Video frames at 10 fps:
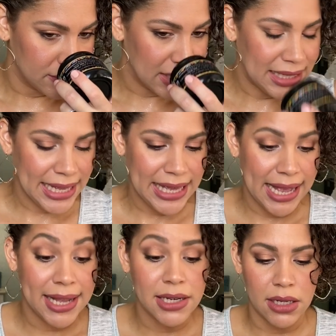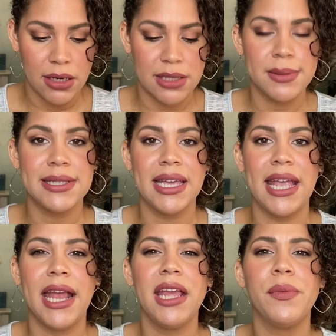like candy. It smells like
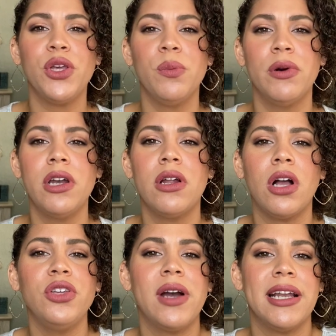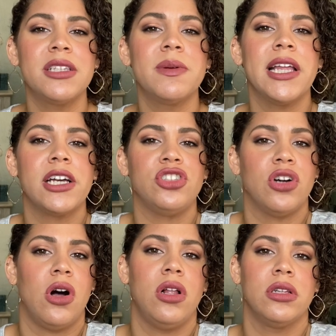candy, and when you put it on, you kind of smell like a
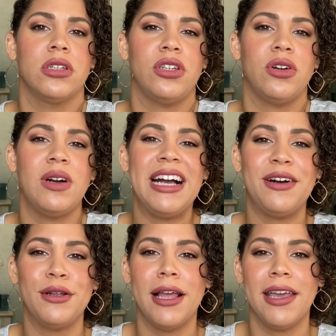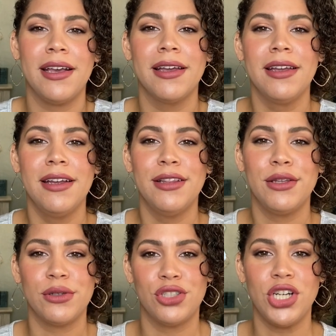doll. You know how like
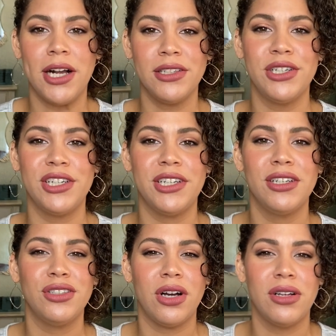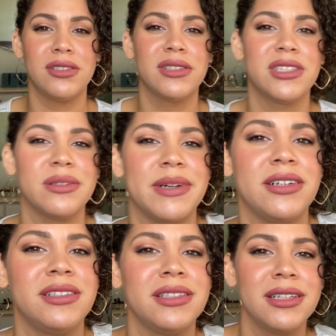those childhood dolls
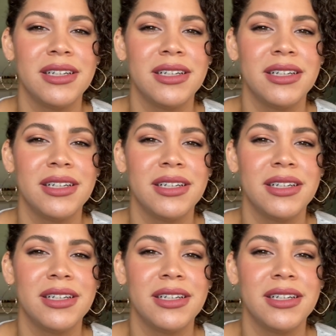smelled